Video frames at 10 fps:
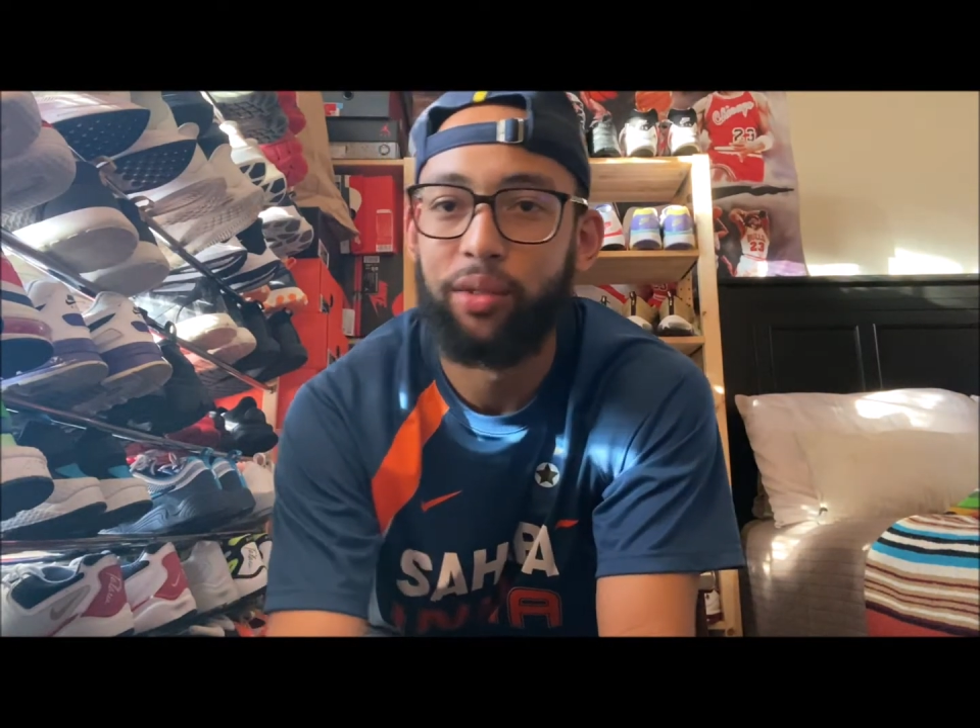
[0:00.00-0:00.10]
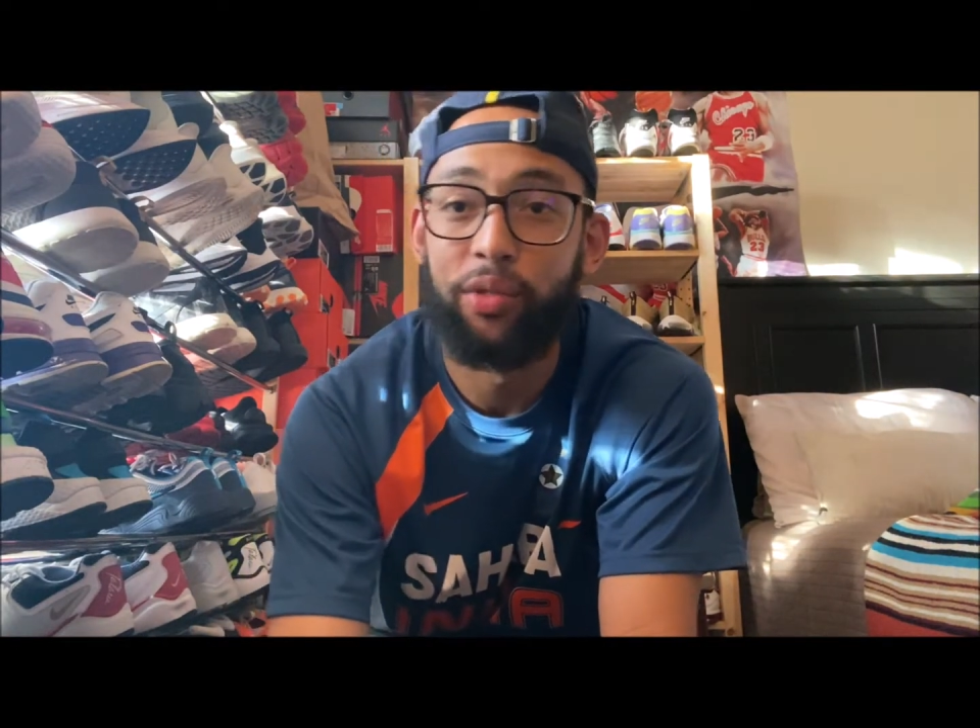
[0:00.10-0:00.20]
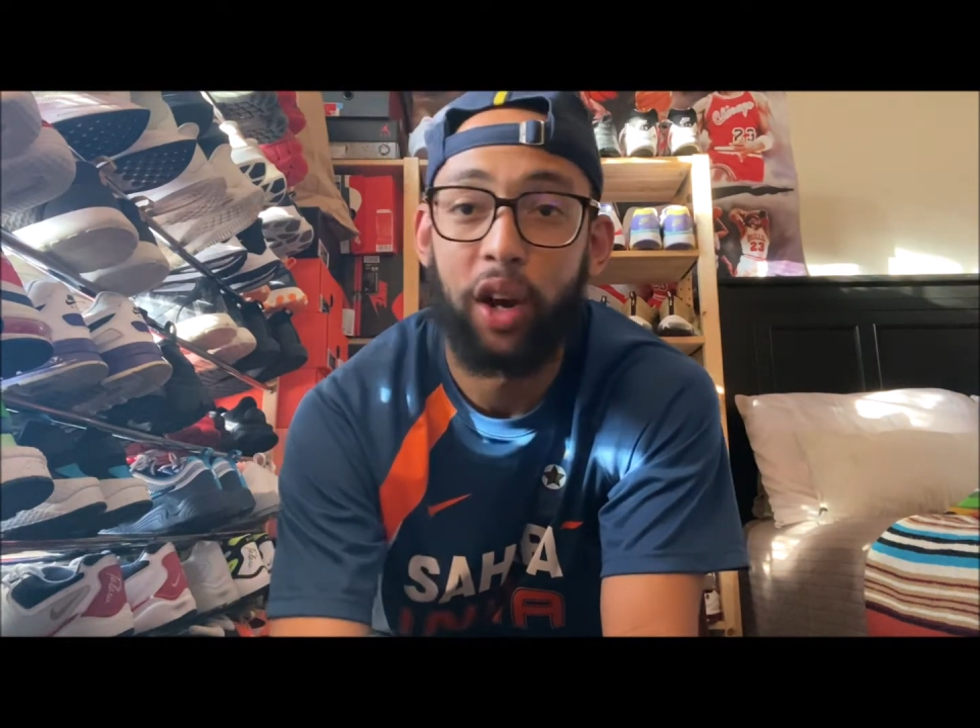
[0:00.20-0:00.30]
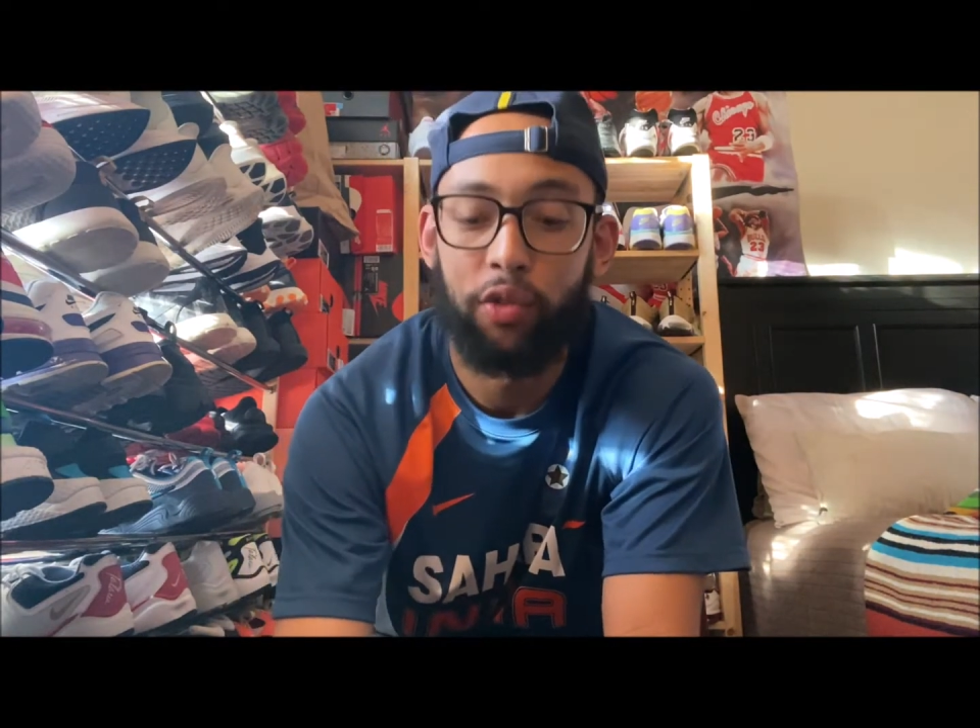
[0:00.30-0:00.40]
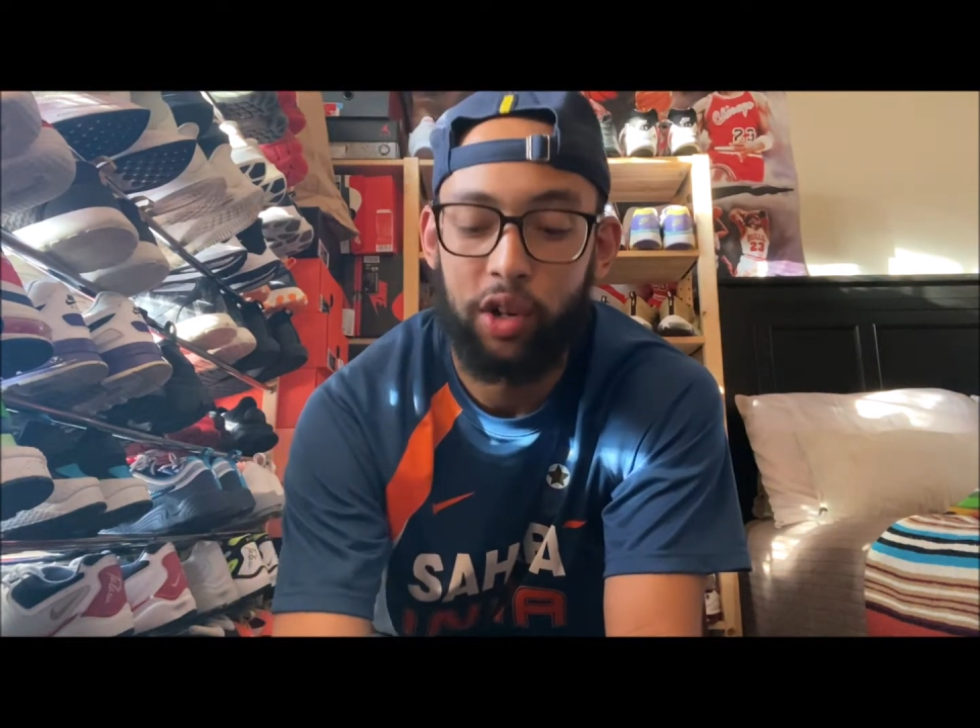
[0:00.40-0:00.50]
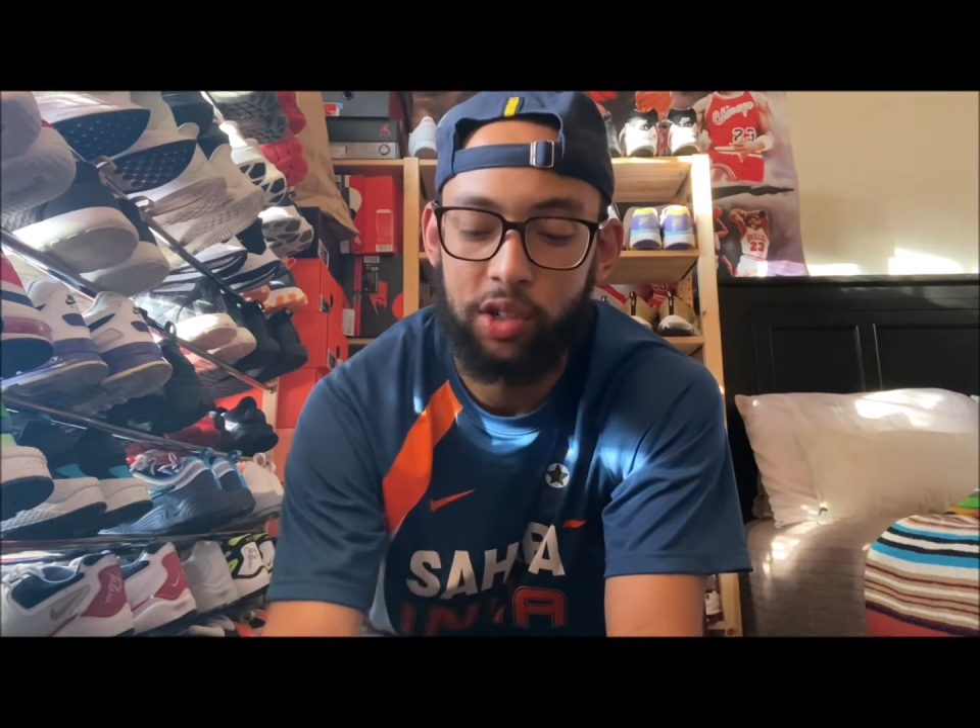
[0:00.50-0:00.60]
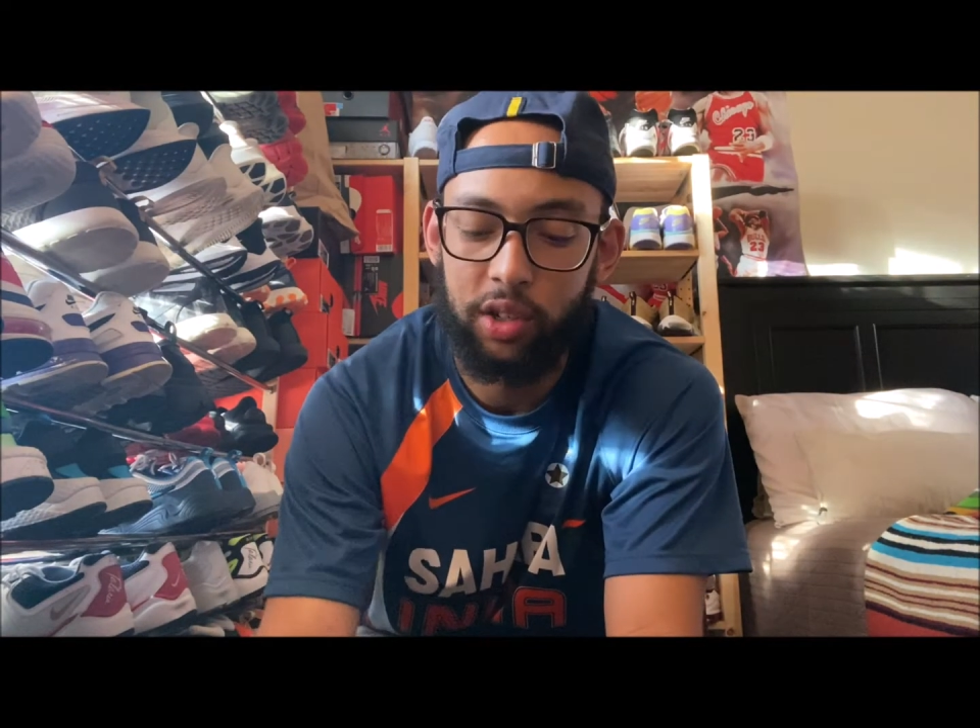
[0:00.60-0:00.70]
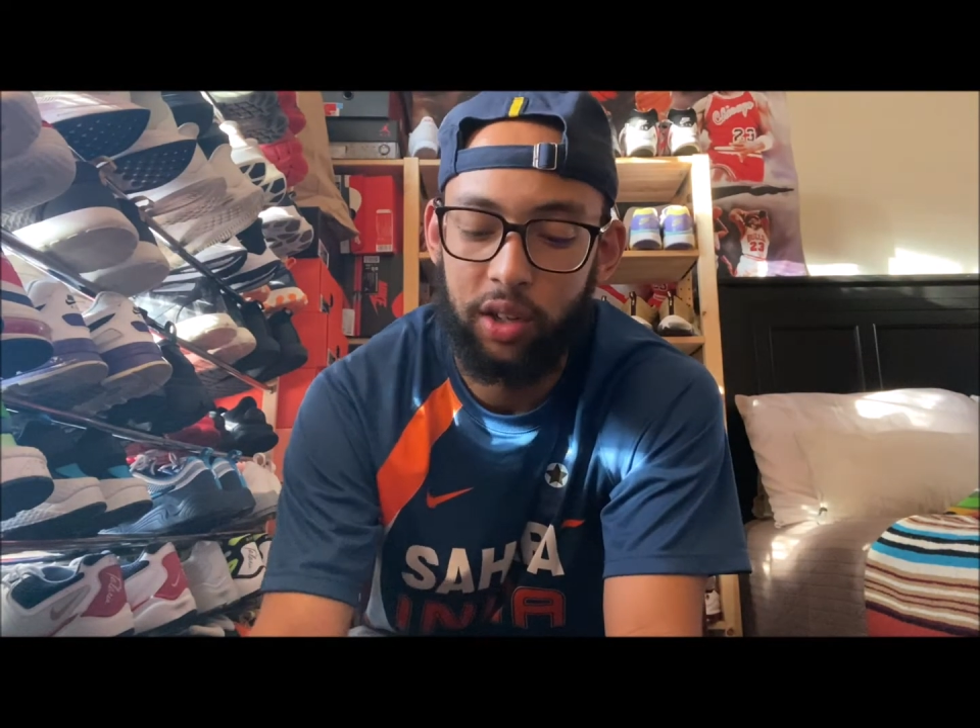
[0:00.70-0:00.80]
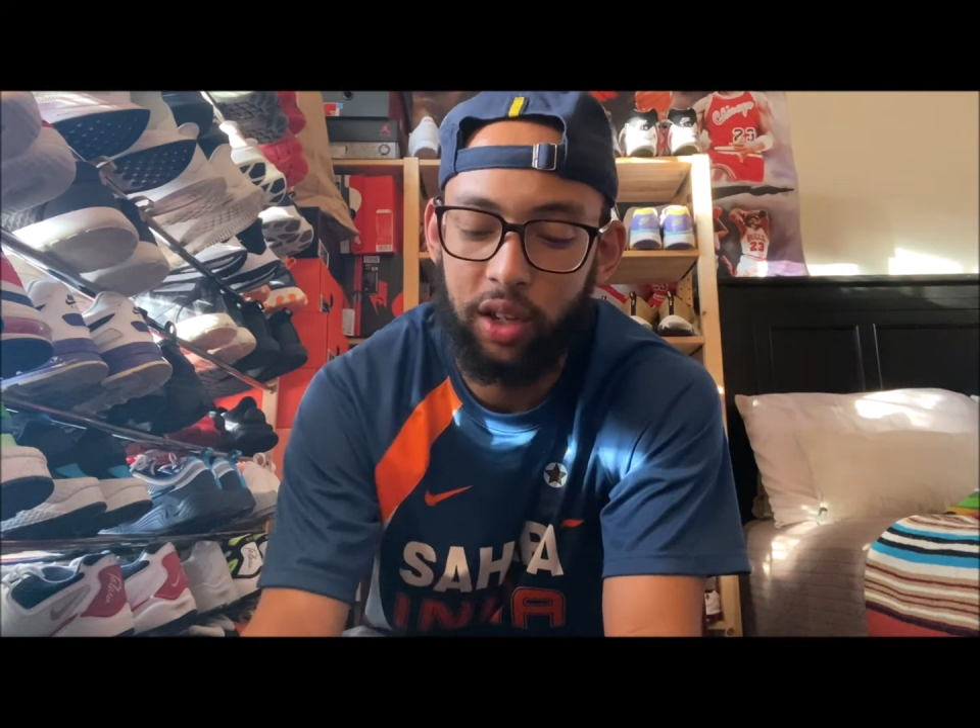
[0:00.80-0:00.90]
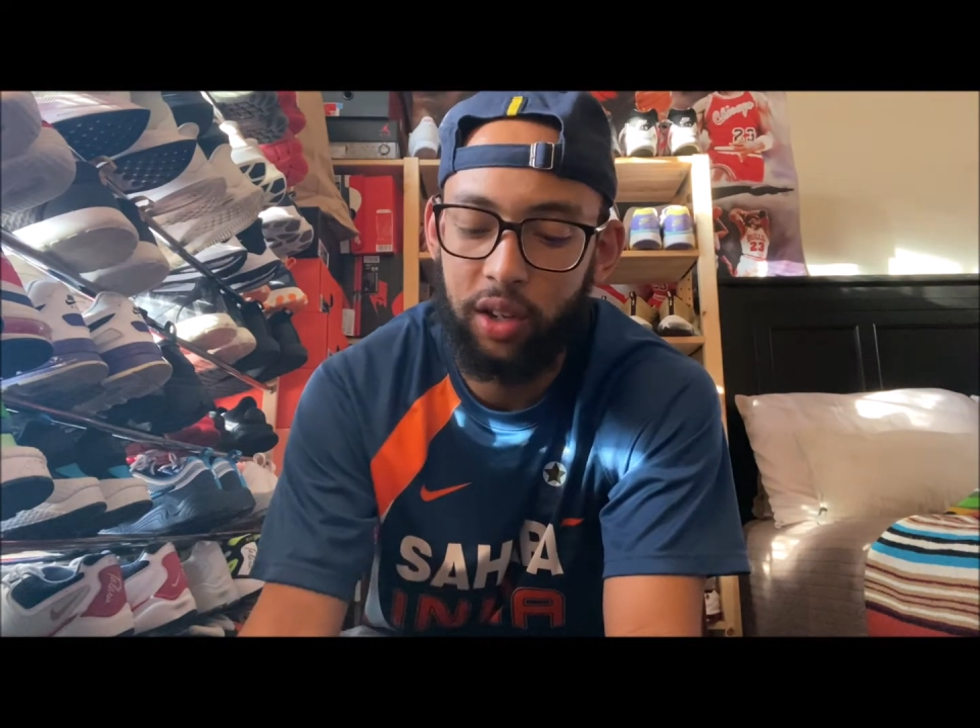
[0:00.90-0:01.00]

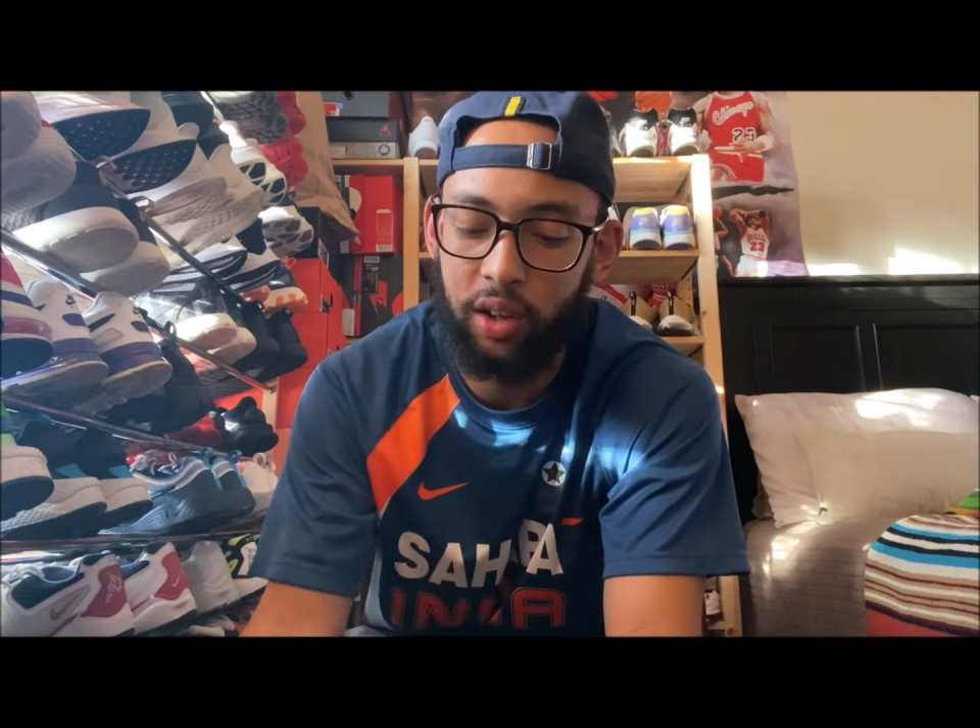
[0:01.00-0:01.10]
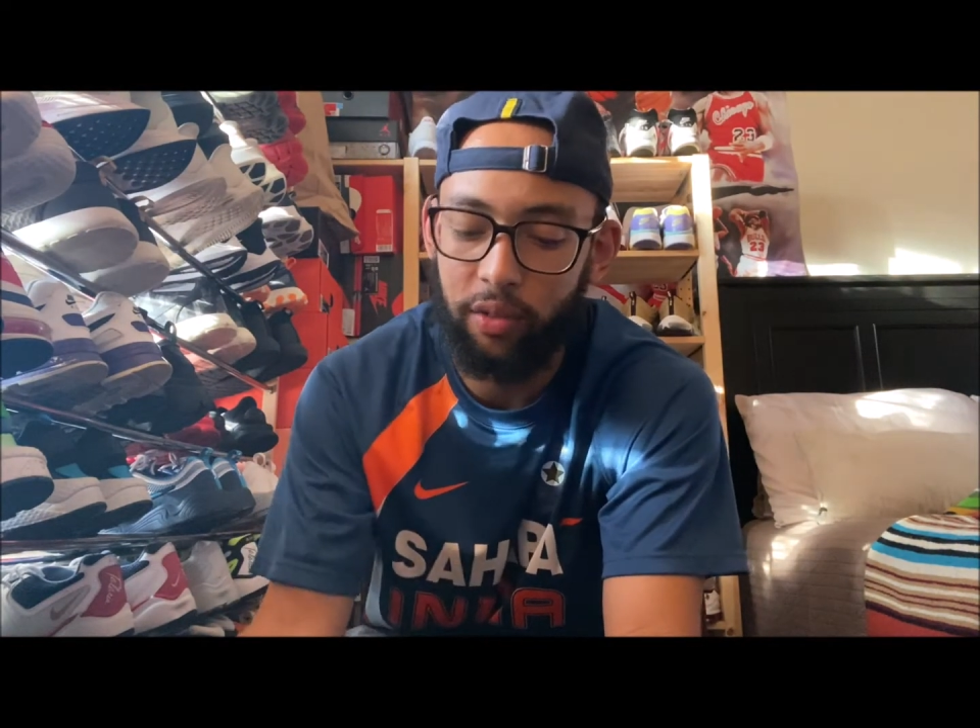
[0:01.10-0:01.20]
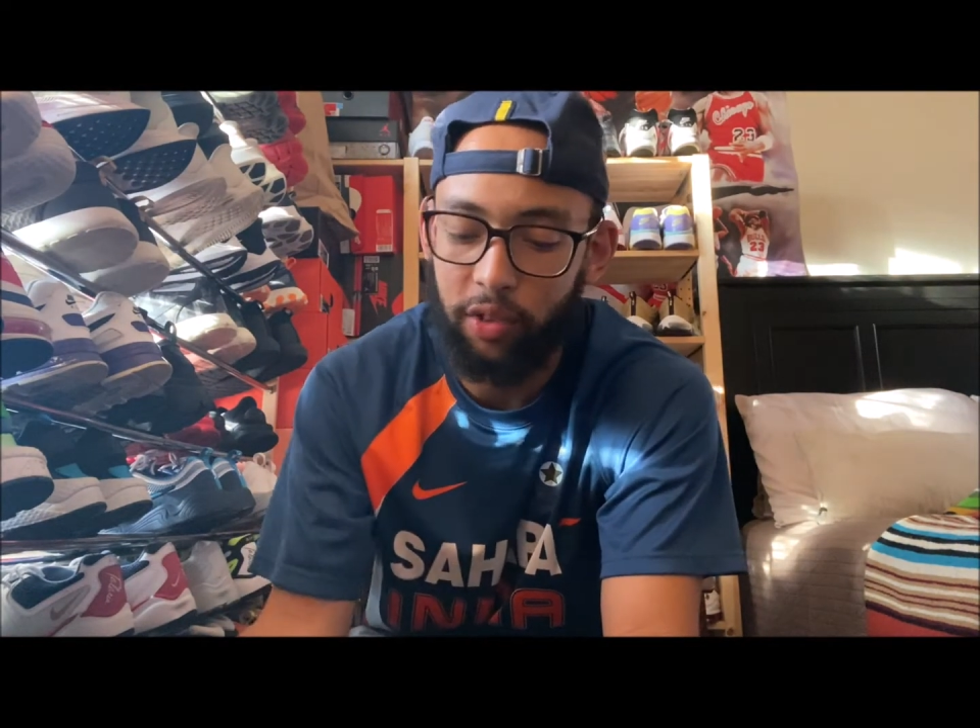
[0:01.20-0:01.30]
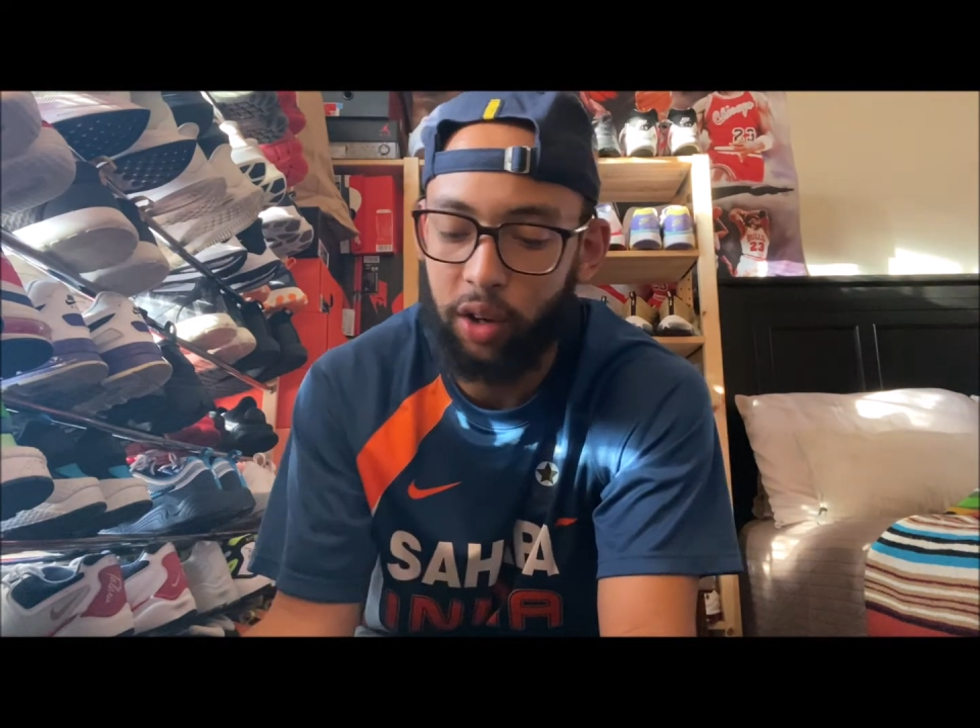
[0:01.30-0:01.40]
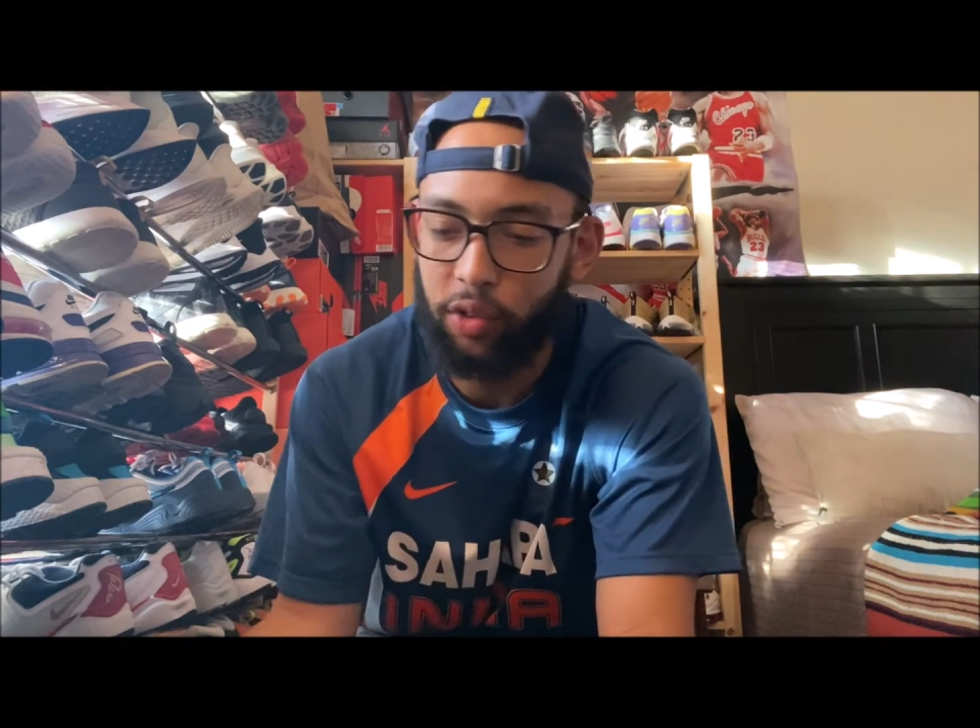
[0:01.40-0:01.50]
very